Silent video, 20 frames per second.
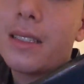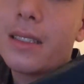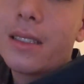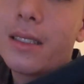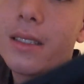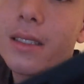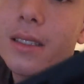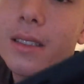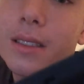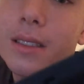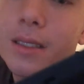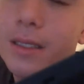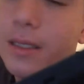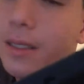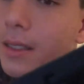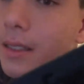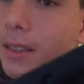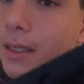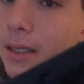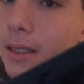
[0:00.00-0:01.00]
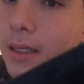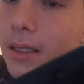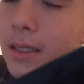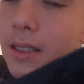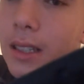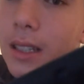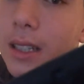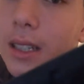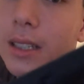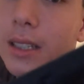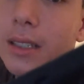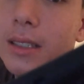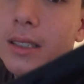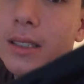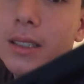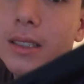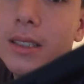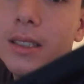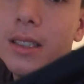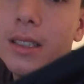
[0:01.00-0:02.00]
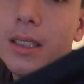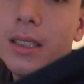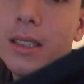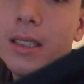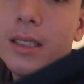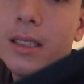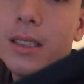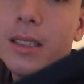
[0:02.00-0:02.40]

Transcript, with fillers: U F U F U.